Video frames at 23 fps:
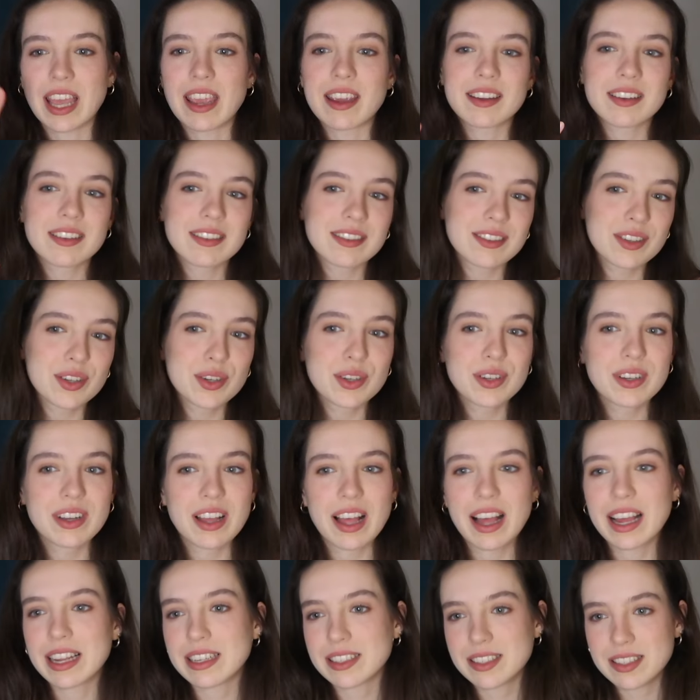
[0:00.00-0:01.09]
like
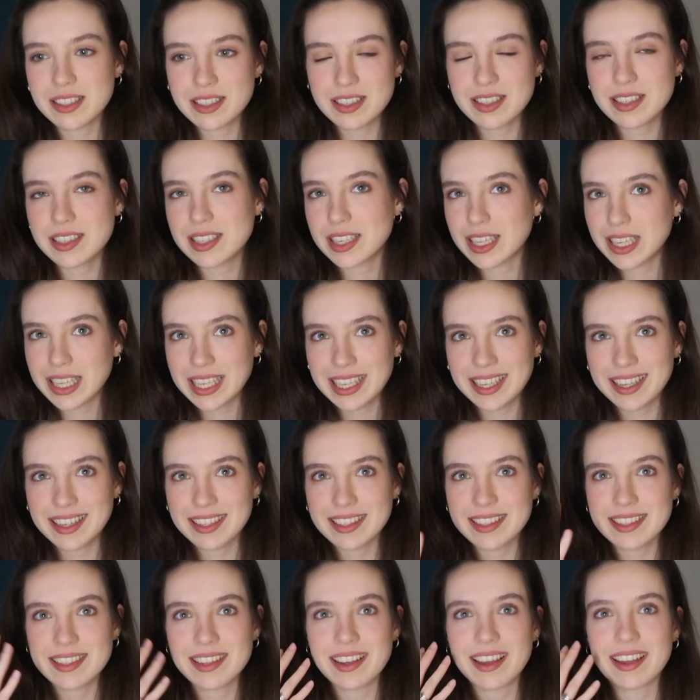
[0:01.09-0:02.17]
iced
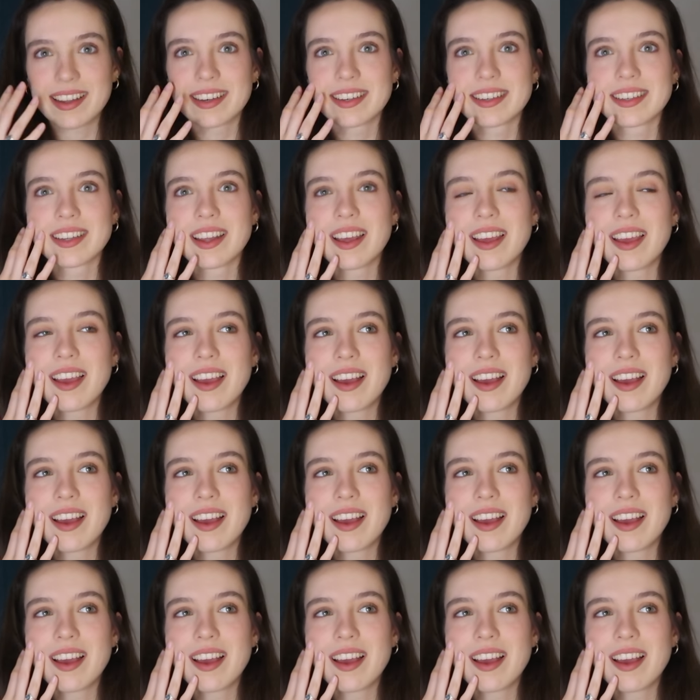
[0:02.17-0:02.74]
teas, and